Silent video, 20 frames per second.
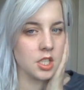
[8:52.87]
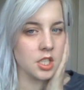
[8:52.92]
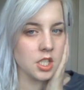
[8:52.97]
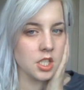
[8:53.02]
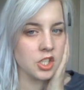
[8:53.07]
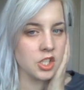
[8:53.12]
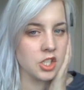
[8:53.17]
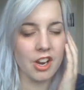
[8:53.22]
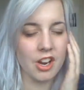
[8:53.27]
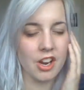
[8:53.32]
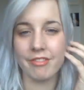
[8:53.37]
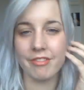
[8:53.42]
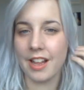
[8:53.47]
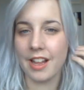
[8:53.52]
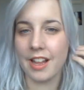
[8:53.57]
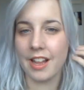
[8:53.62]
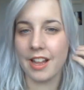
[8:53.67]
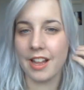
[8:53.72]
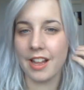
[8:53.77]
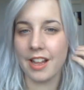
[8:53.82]
straight
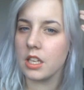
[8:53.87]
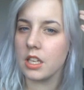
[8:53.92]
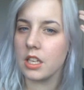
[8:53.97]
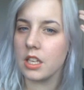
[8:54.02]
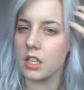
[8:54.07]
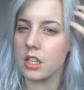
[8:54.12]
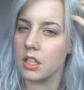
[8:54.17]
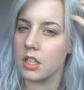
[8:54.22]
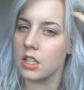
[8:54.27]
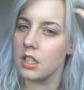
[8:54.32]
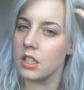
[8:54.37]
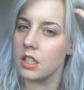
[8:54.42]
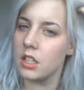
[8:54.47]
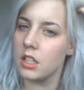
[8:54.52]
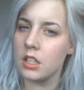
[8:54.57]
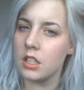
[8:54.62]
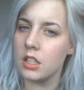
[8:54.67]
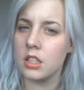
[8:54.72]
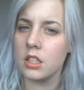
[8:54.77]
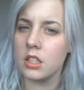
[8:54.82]
flat and
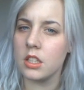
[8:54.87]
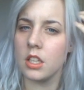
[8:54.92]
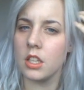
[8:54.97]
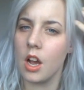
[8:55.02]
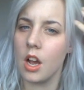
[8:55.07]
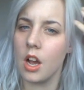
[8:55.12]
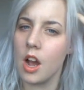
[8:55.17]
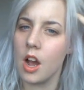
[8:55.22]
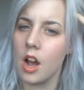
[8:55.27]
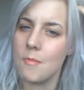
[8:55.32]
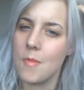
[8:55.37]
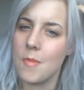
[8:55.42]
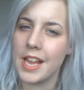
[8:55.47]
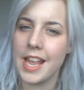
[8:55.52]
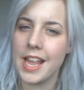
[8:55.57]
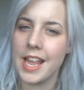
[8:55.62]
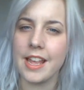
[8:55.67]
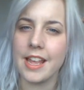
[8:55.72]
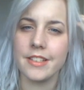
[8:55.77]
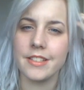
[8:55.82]
on
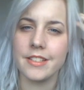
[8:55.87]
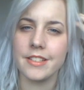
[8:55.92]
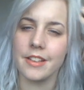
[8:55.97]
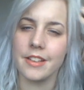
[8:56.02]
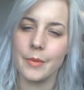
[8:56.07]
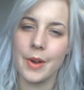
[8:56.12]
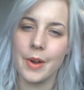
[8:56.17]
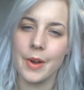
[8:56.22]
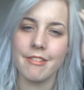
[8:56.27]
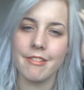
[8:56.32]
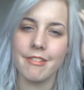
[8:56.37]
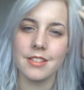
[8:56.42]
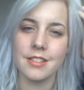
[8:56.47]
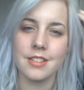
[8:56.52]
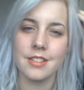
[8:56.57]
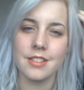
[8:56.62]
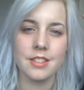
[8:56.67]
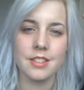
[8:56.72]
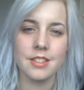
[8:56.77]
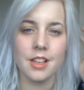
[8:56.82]
my head,
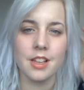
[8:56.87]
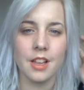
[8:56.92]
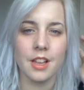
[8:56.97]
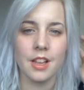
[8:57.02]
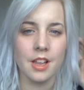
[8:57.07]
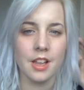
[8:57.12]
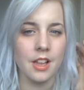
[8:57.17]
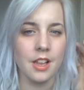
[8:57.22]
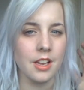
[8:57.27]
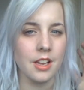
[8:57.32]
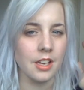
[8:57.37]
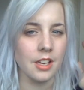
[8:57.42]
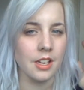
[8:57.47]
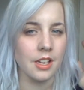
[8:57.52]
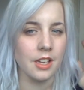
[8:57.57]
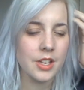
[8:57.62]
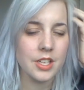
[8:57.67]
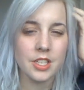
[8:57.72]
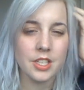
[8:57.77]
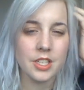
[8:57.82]
whereas,
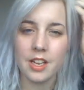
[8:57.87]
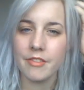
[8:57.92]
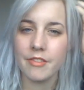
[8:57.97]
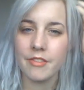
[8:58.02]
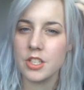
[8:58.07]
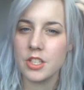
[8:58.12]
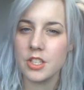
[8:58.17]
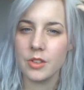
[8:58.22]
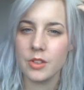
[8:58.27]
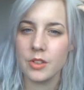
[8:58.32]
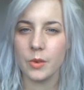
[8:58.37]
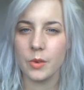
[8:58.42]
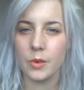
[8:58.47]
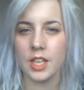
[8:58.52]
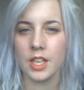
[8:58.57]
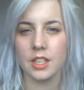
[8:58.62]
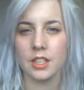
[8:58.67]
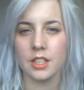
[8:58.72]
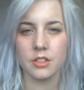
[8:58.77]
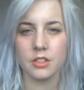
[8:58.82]
you know, I just have to do a
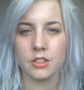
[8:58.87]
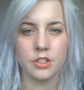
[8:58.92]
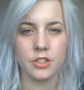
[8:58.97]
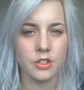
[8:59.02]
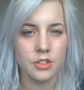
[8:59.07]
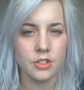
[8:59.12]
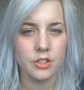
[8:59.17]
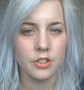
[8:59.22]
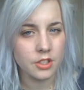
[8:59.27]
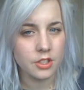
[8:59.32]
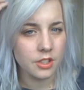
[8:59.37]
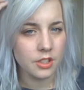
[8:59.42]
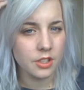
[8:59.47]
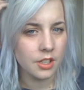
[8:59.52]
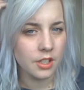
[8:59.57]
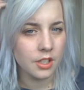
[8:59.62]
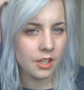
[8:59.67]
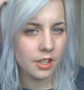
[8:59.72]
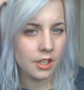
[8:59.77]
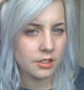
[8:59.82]
quick little zhuzh
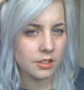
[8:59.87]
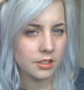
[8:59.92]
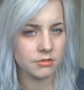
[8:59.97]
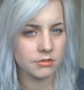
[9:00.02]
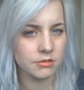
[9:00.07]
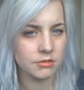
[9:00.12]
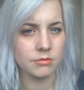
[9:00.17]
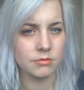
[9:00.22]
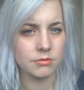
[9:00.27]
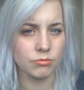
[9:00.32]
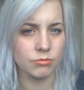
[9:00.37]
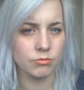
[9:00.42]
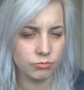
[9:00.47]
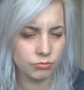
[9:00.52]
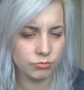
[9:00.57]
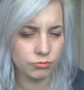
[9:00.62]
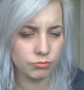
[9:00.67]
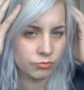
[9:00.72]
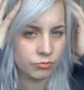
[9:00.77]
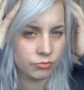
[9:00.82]
and,
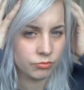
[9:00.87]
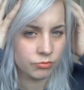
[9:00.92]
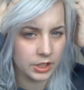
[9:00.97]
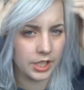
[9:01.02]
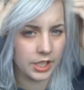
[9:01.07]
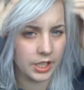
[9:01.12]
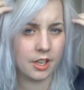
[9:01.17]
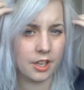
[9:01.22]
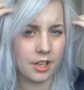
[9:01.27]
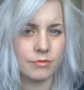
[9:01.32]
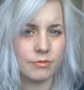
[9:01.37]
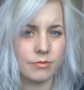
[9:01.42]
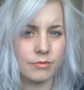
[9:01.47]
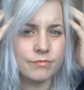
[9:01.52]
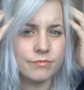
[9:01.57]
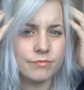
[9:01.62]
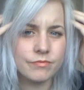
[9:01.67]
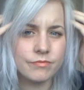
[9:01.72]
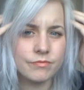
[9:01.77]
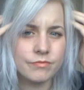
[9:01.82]
you know,
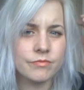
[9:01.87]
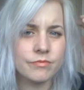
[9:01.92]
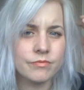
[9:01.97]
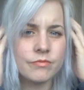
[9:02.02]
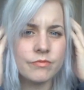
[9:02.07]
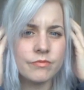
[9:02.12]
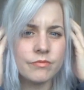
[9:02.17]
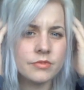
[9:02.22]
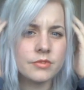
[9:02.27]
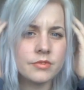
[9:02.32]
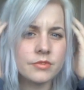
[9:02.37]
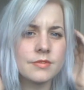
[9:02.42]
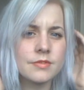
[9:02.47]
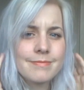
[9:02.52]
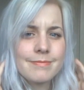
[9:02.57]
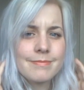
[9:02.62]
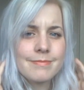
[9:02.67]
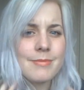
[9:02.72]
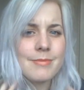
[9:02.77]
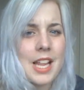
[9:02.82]

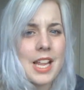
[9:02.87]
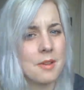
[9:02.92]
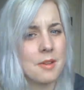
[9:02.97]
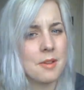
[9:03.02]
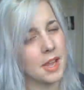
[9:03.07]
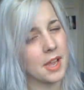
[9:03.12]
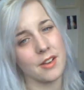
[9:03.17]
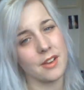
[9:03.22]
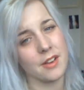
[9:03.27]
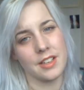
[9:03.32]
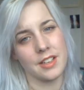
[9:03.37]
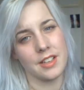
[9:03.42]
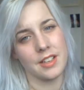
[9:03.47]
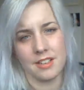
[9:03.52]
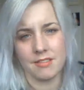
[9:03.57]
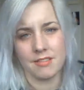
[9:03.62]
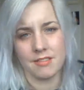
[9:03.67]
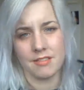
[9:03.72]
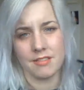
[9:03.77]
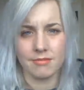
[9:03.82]
play about,
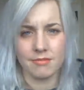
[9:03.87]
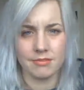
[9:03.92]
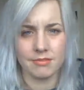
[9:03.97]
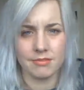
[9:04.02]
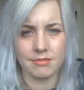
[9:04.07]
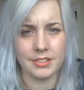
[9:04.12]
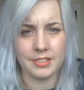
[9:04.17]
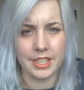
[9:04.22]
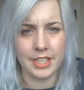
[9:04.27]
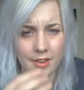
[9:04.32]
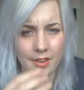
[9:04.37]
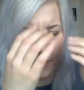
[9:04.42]
and, you know,